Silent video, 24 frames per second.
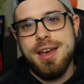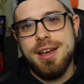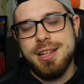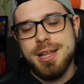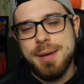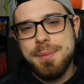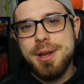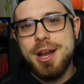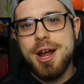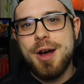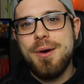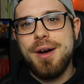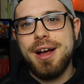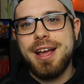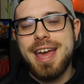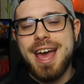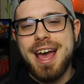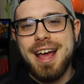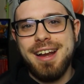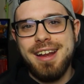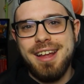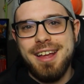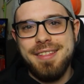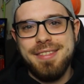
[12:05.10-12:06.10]
Let me know
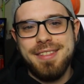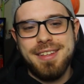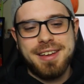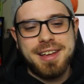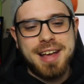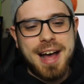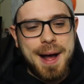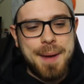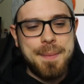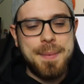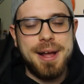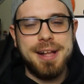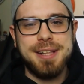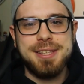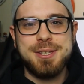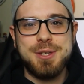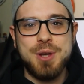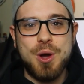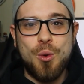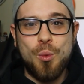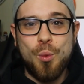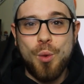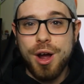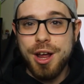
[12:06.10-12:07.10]
again in the comments
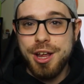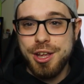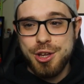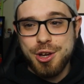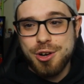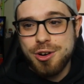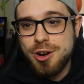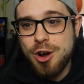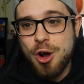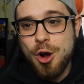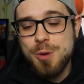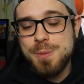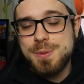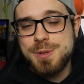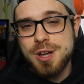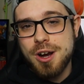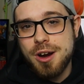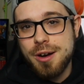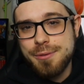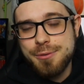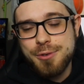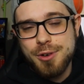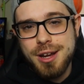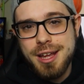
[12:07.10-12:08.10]
what your hopes
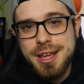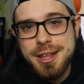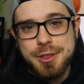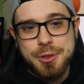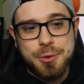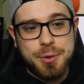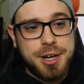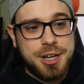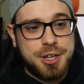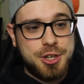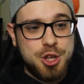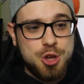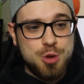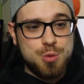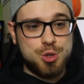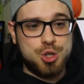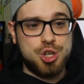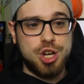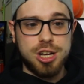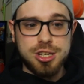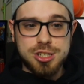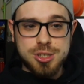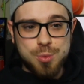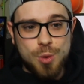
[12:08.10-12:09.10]
are for E three. Do you
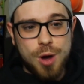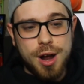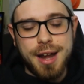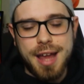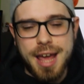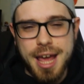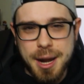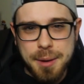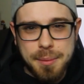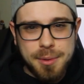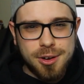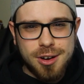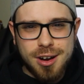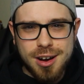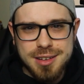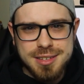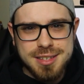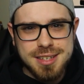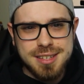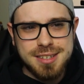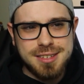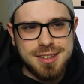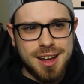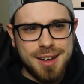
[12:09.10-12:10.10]
just want Animal
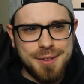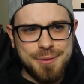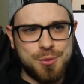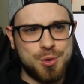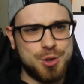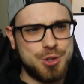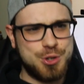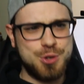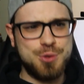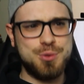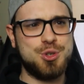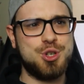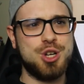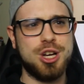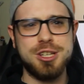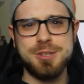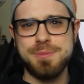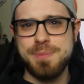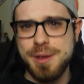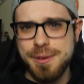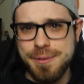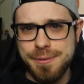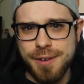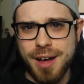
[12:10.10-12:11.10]
Crossing stuff? Would you just
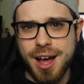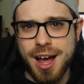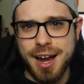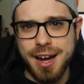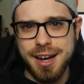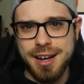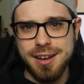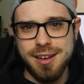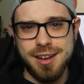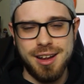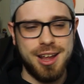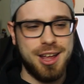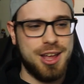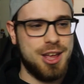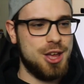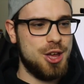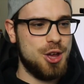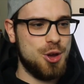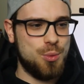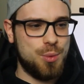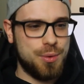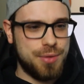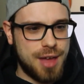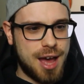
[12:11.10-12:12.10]
be fine
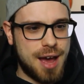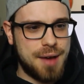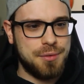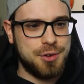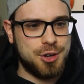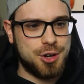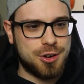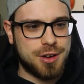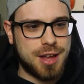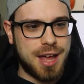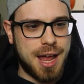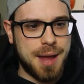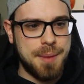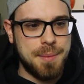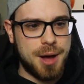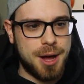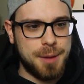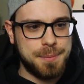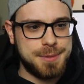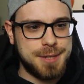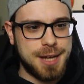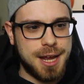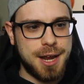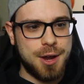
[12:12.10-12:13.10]
with having your game
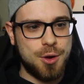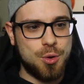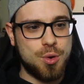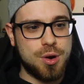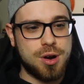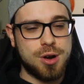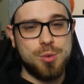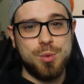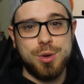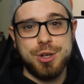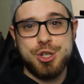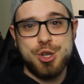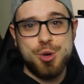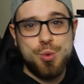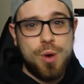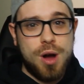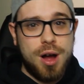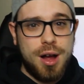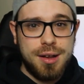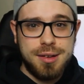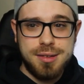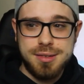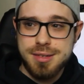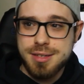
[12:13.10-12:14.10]
update, or would you
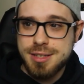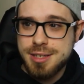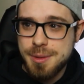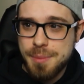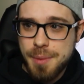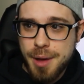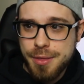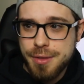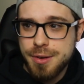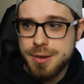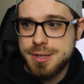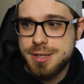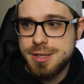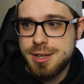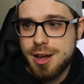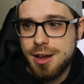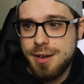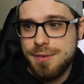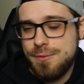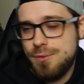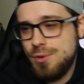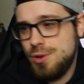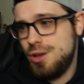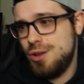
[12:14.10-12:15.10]
want some other
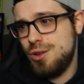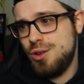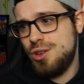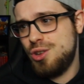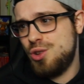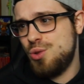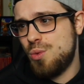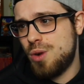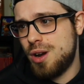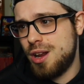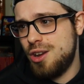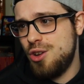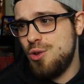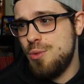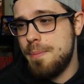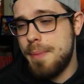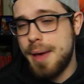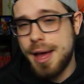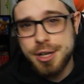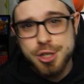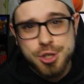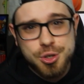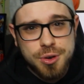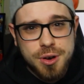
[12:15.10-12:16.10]
stuff? What do, you, do you want a new
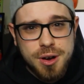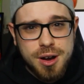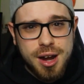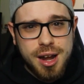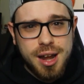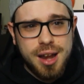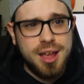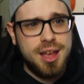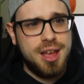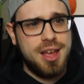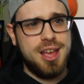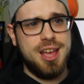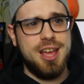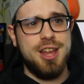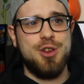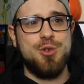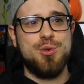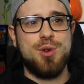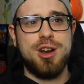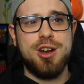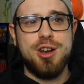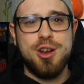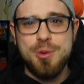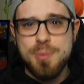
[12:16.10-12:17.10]
Metroid? Do you
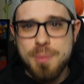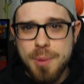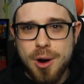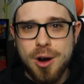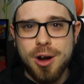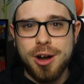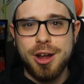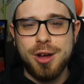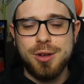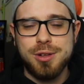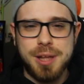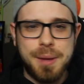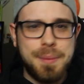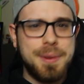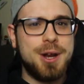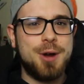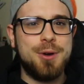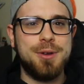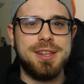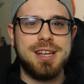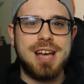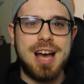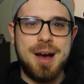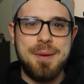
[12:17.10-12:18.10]
want a new Mario? Let me
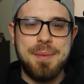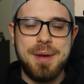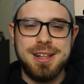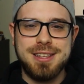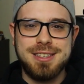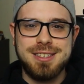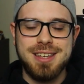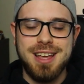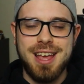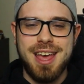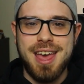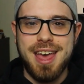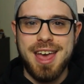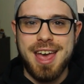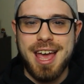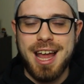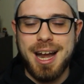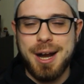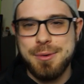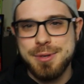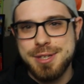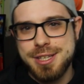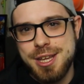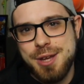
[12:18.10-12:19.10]
know in the comments, and
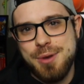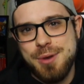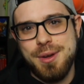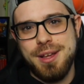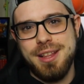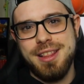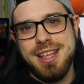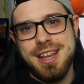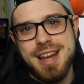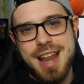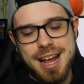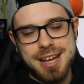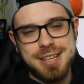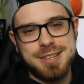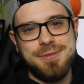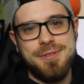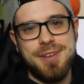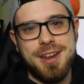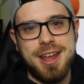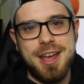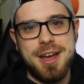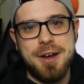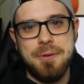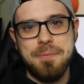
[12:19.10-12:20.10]
I will see you in the next
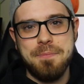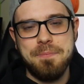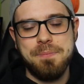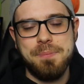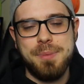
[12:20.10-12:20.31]
video.